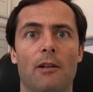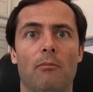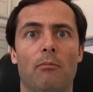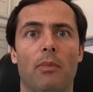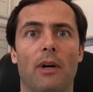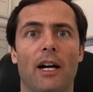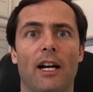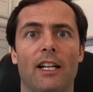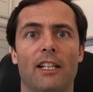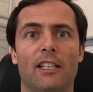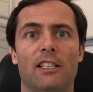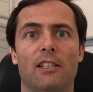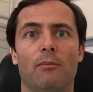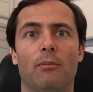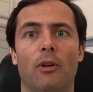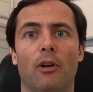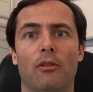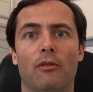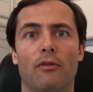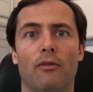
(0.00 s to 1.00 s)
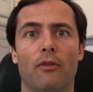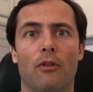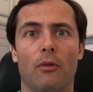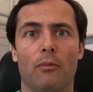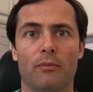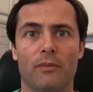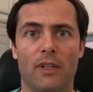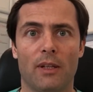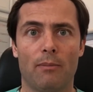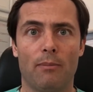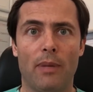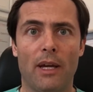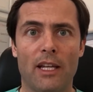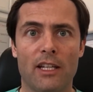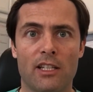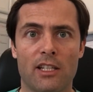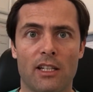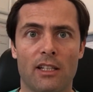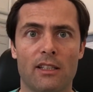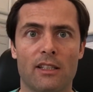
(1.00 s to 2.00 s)
by the bone from the
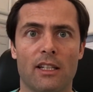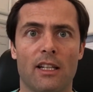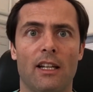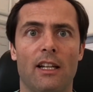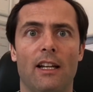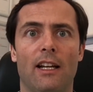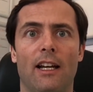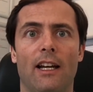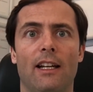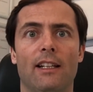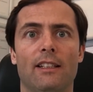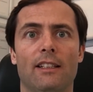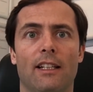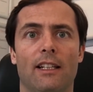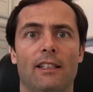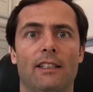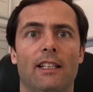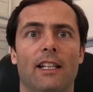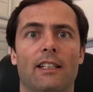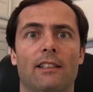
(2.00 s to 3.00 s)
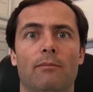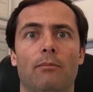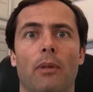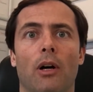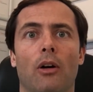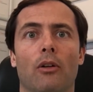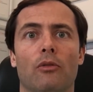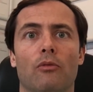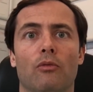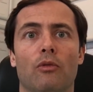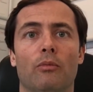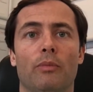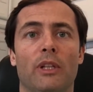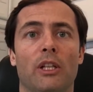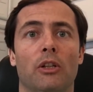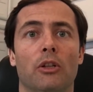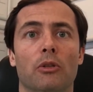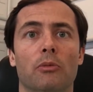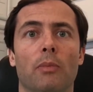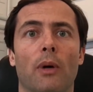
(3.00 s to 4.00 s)
patient, and that bone will be
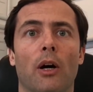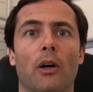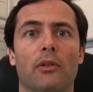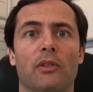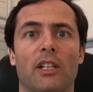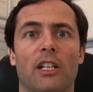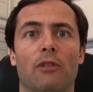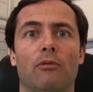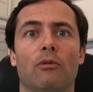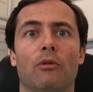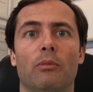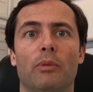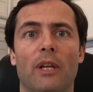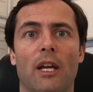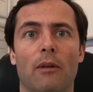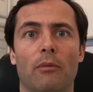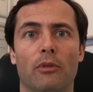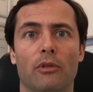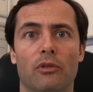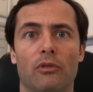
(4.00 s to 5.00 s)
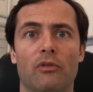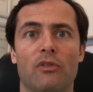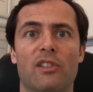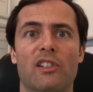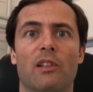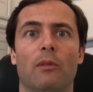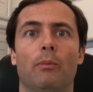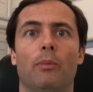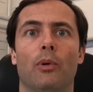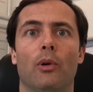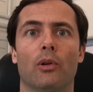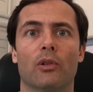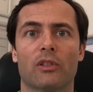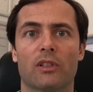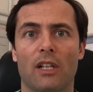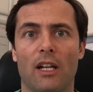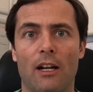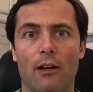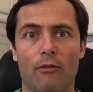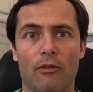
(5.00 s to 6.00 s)
good bone that will be able to support
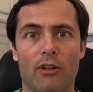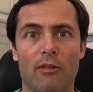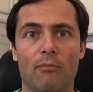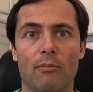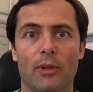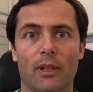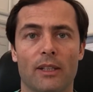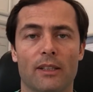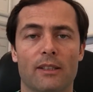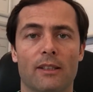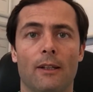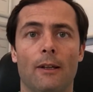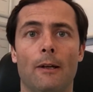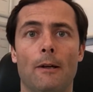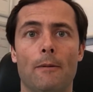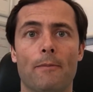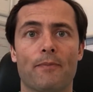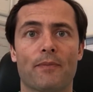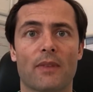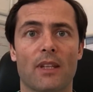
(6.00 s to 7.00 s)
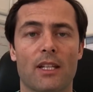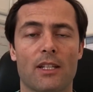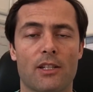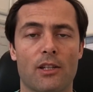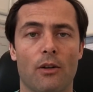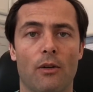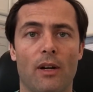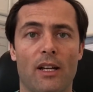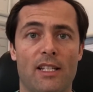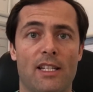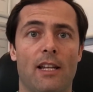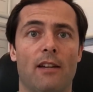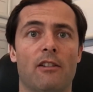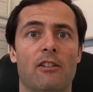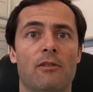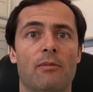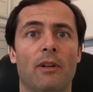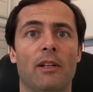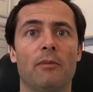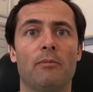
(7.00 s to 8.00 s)
our implant. So as I
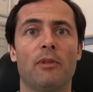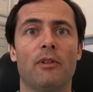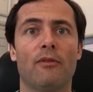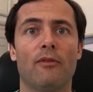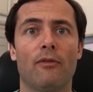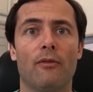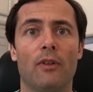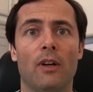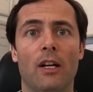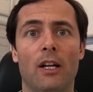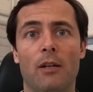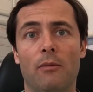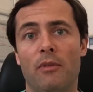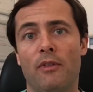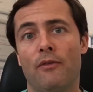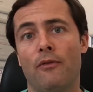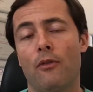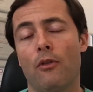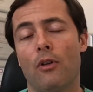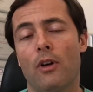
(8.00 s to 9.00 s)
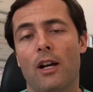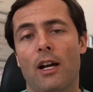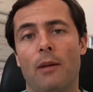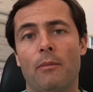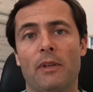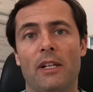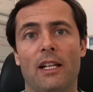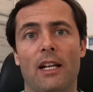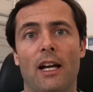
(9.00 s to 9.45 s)
explained before, I mean,